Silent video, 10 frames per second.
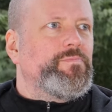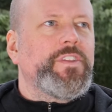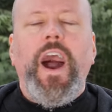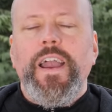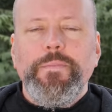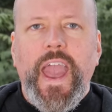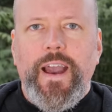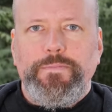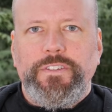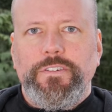time
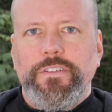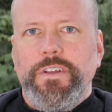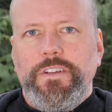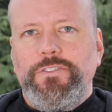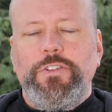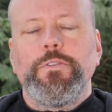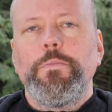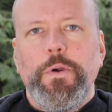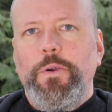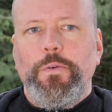capsule, to
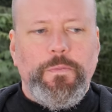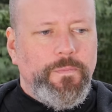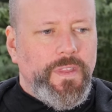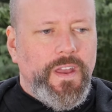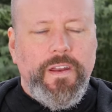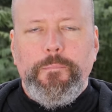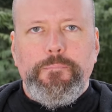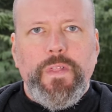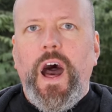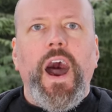the moon,
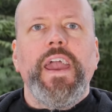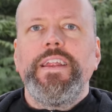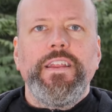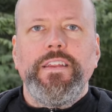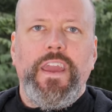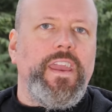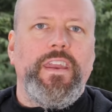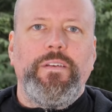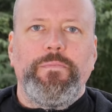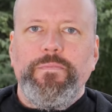hide it in
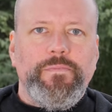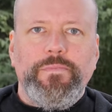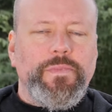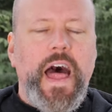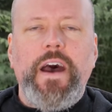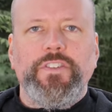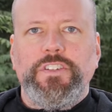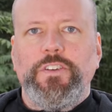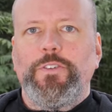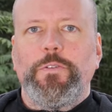a lava
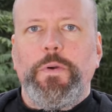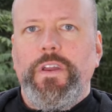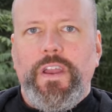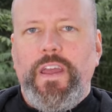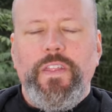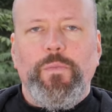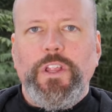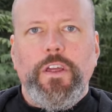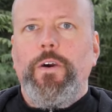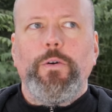tube, and then
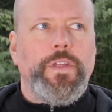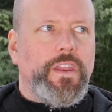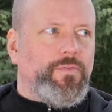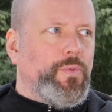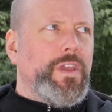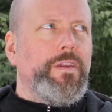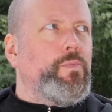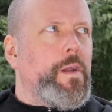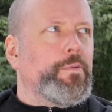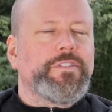we know that if we
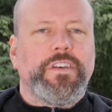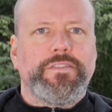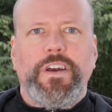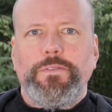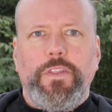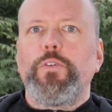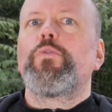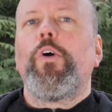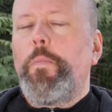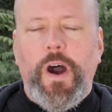wipe ourselves out, then the
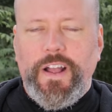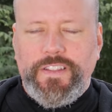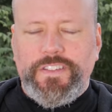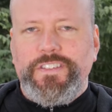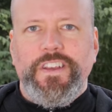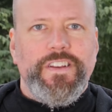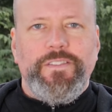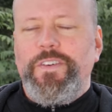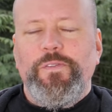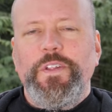robots,
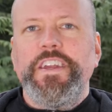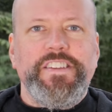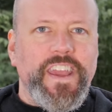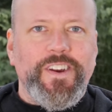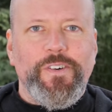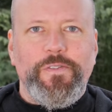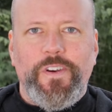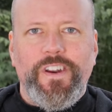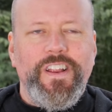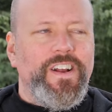when they take
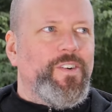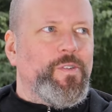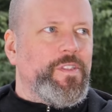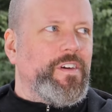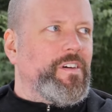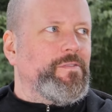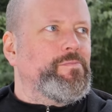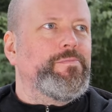over, or the